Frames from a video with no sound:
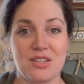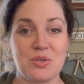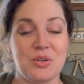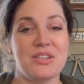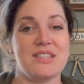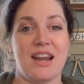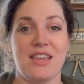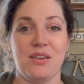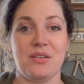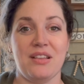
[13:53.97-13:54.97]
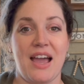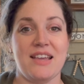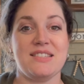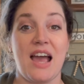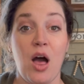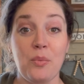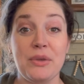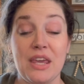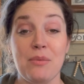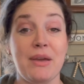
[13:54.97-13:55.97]
and tools that I utilize to
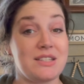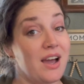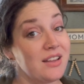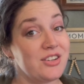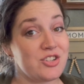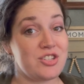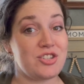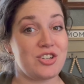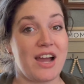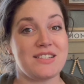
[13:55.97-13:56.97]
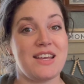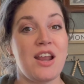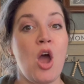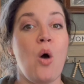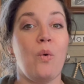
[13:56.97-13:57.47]
help keep my toddlers distracted